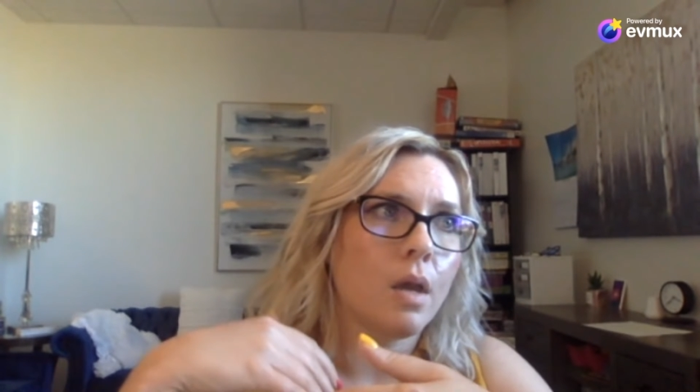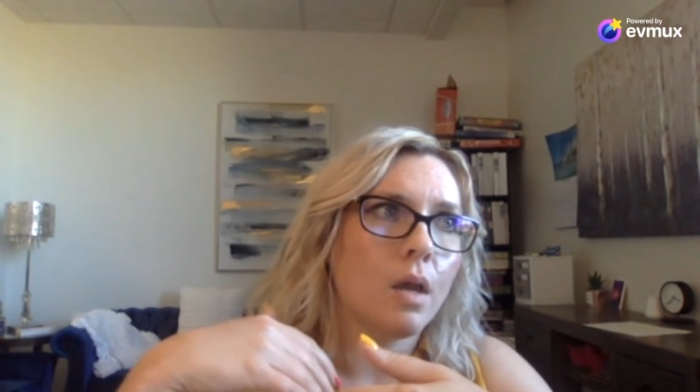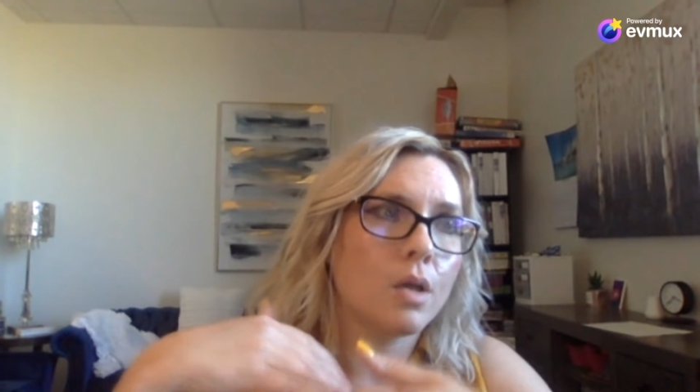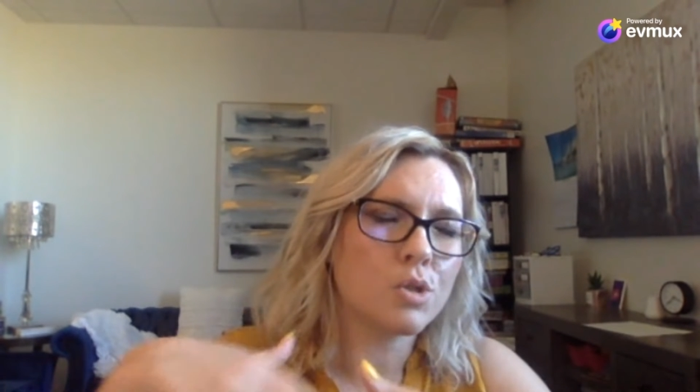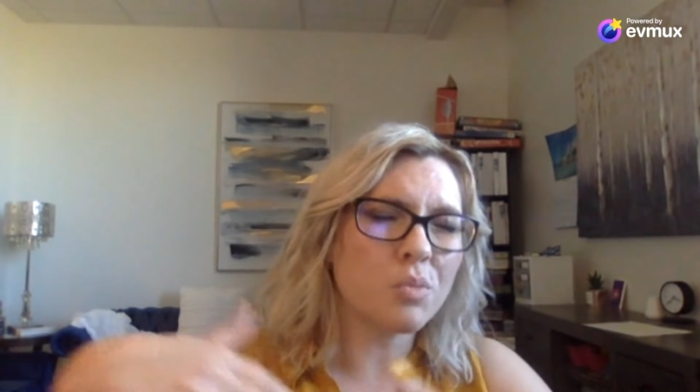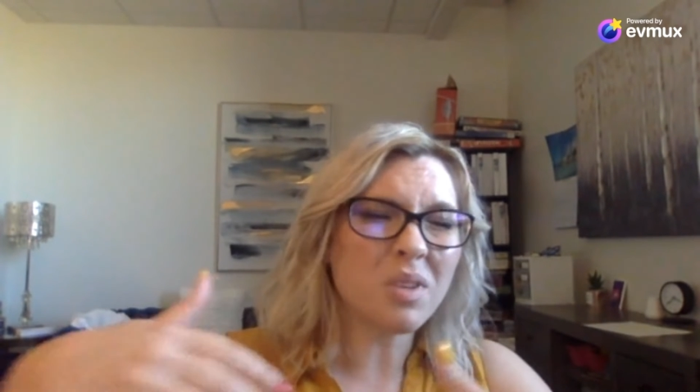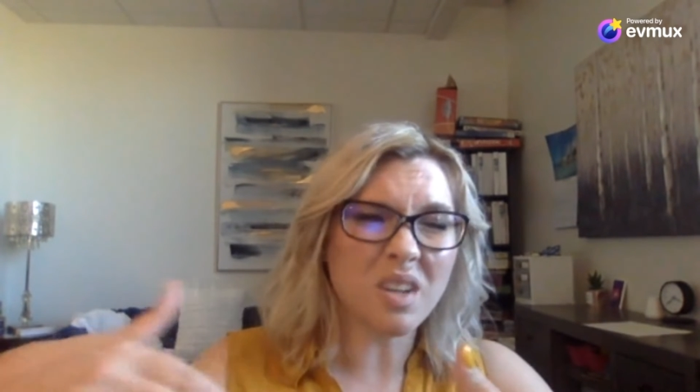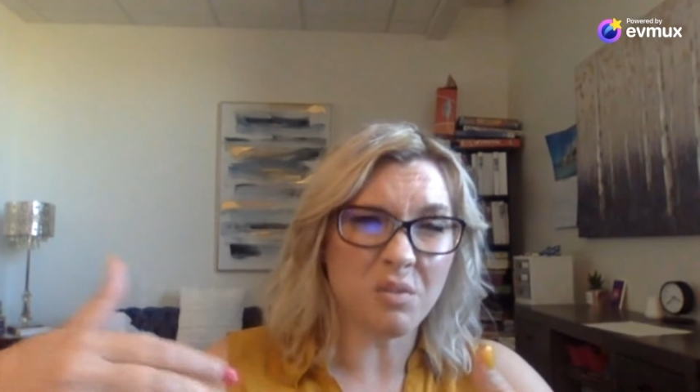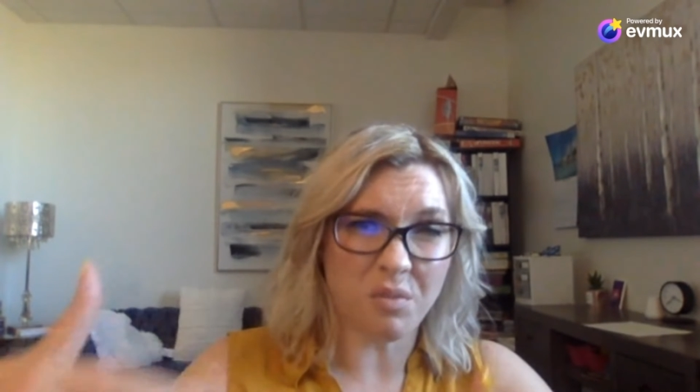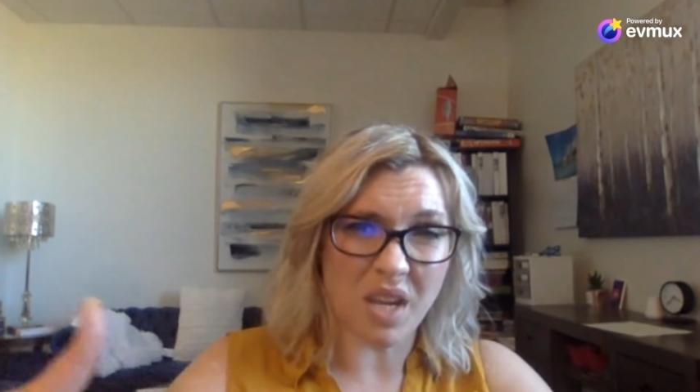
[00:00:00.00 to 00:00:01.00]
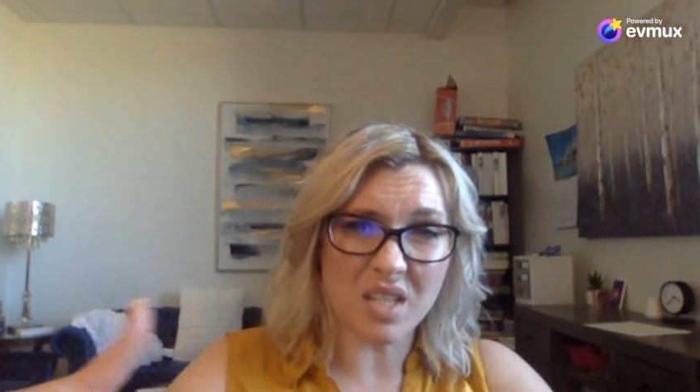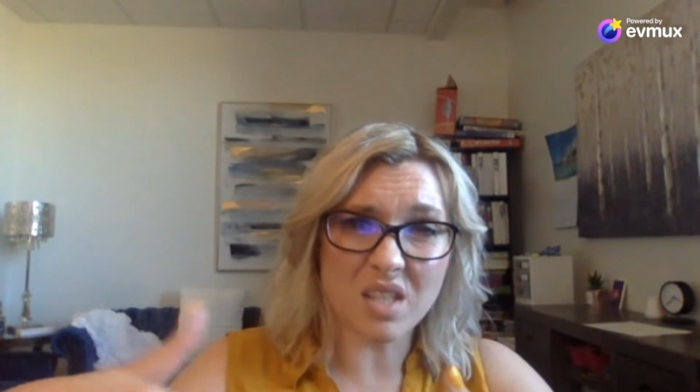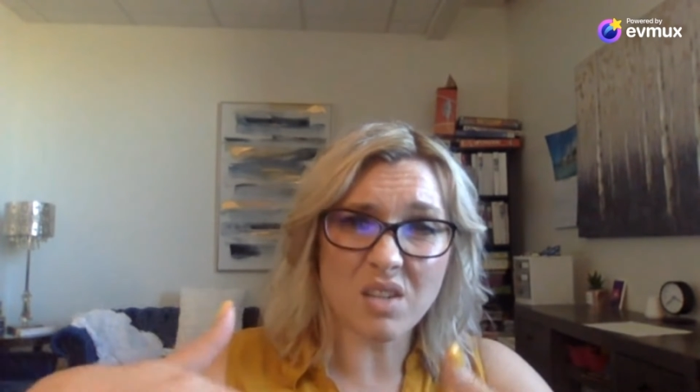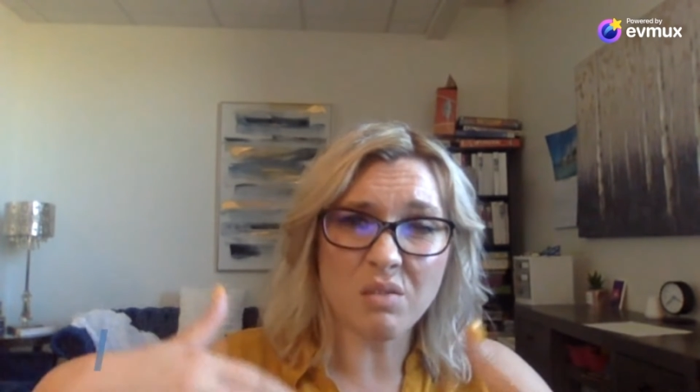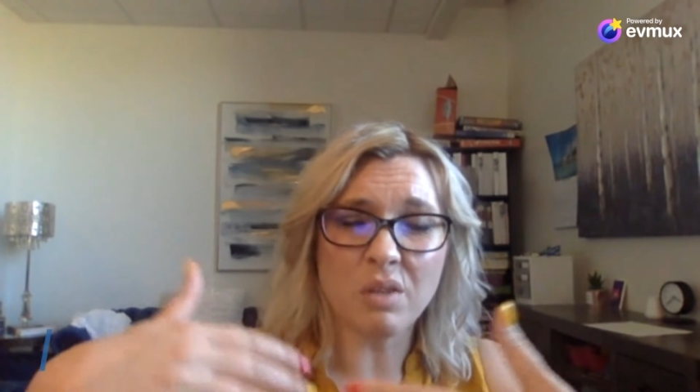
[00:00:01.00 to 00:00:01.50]
extremely
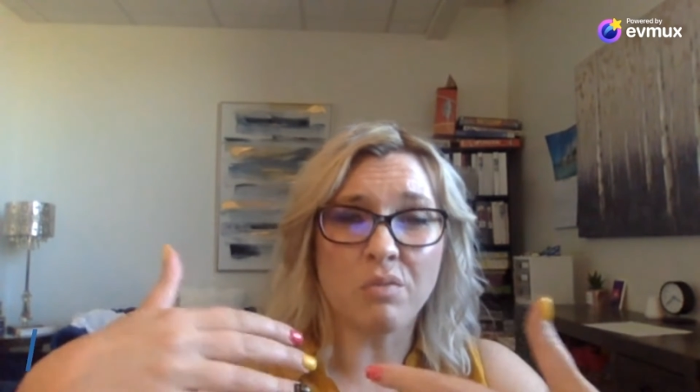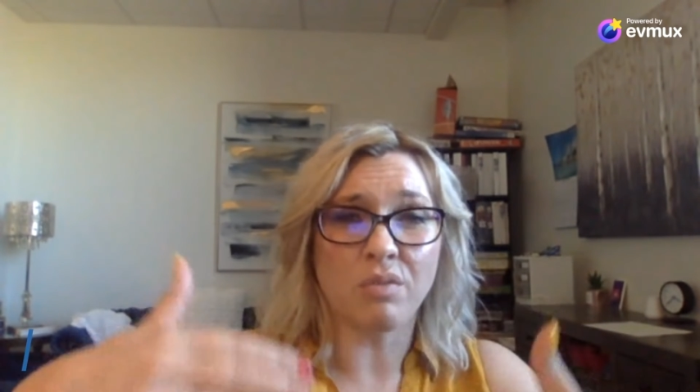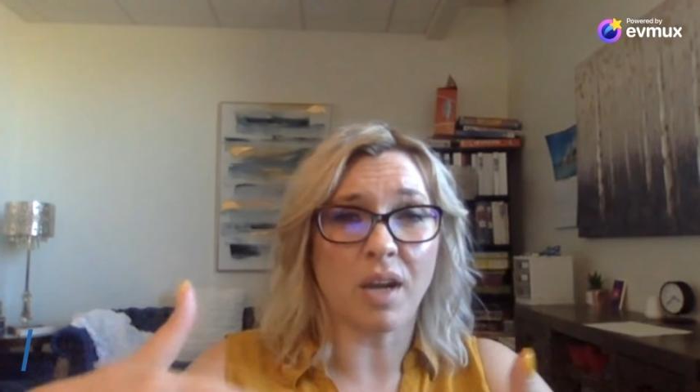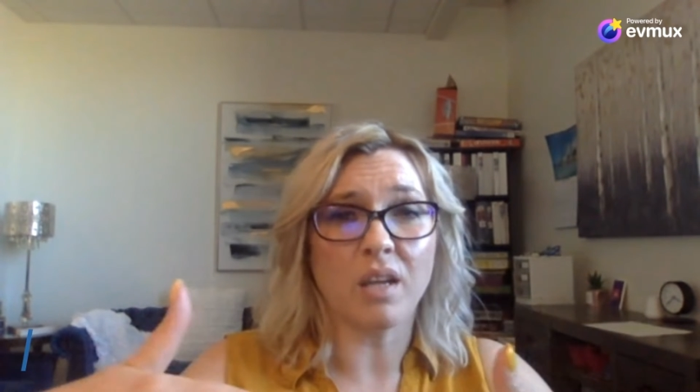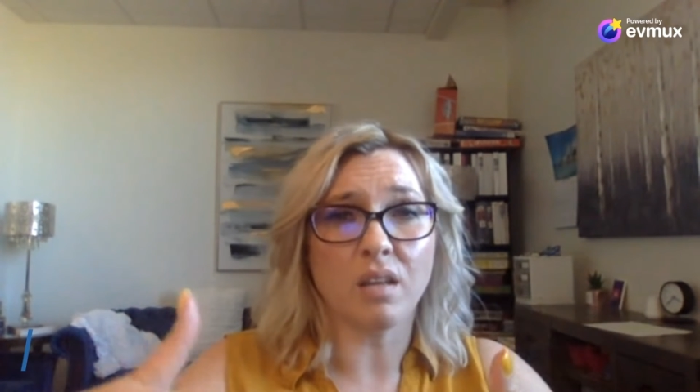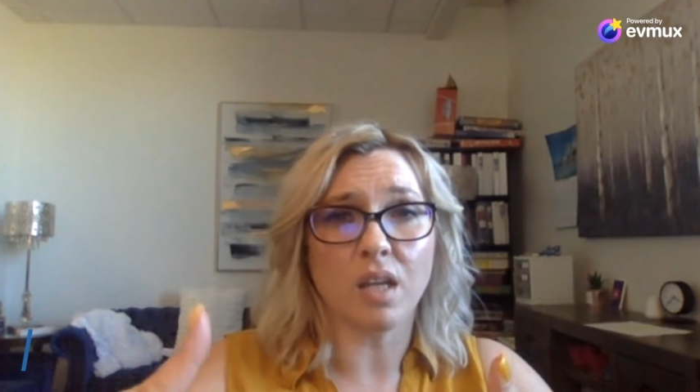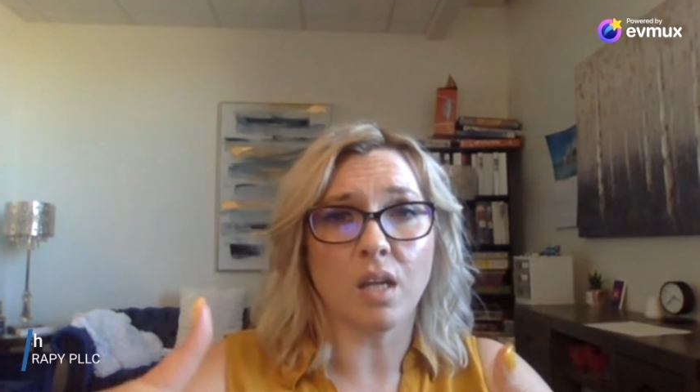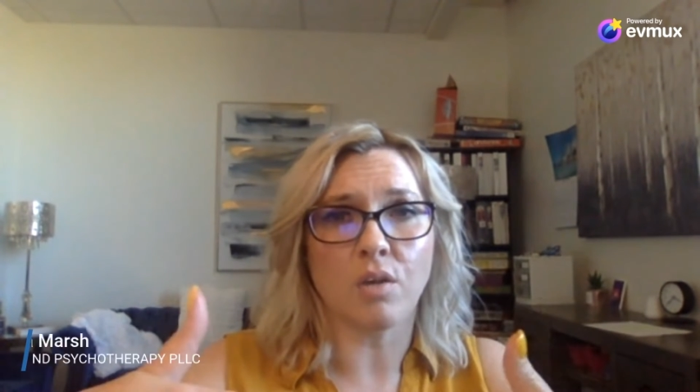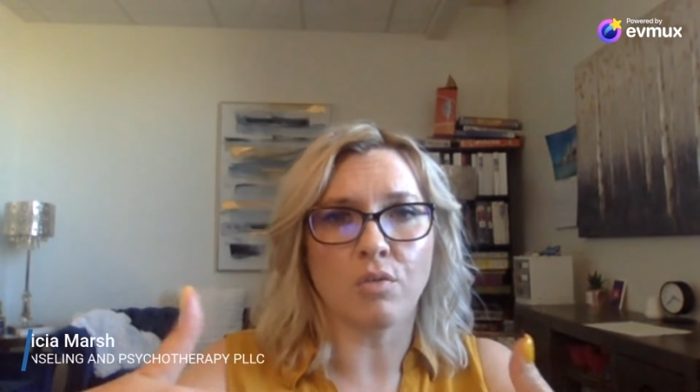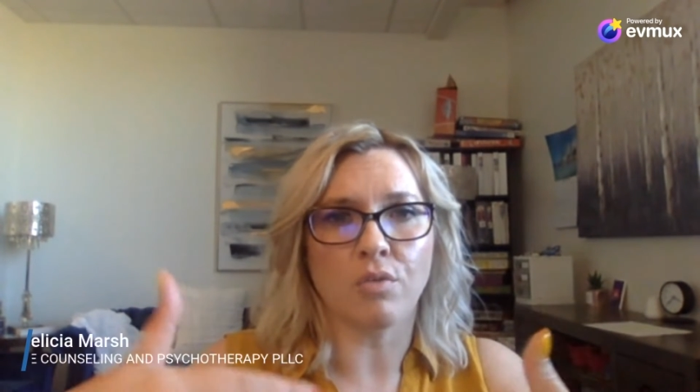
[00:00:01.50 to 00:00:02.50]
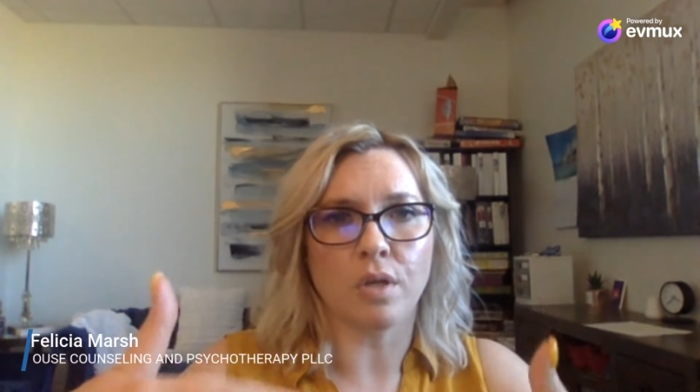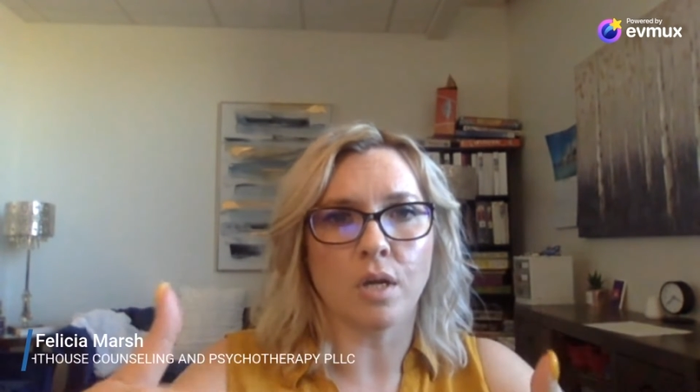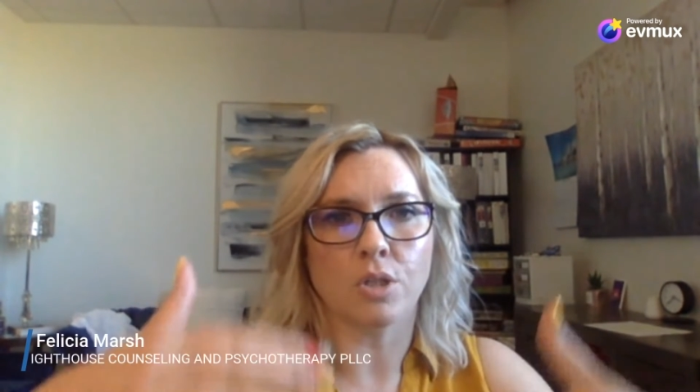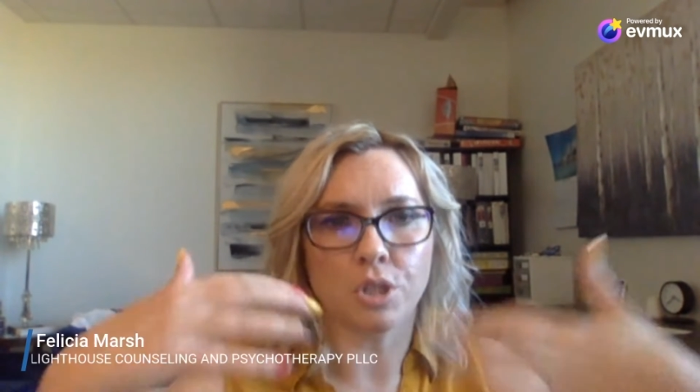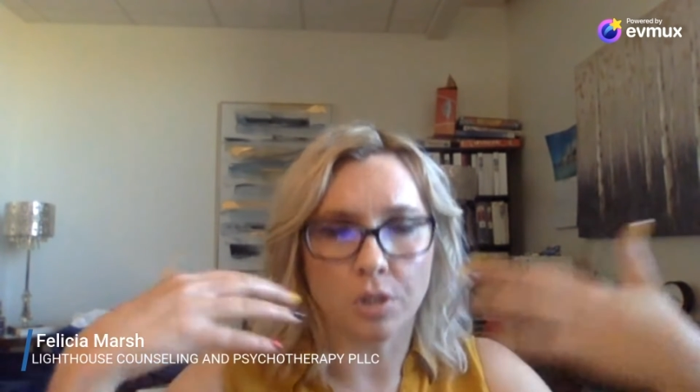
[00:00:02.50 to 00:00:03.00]
invasive and violating for
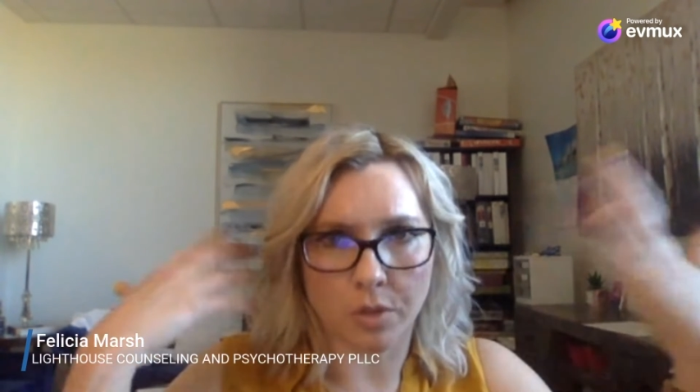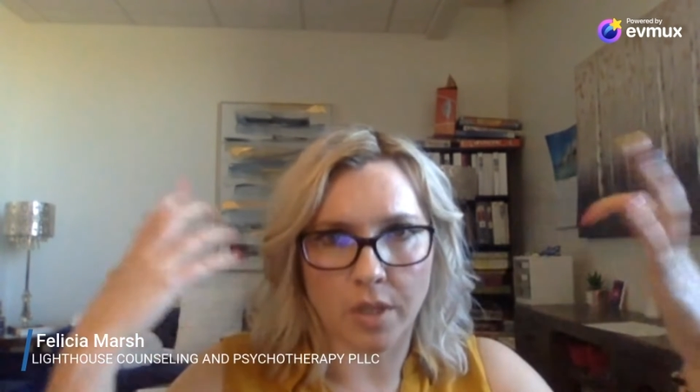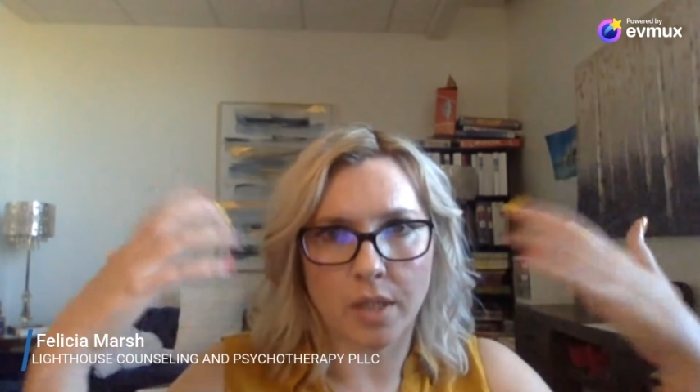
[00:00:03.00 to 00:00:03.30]
young children.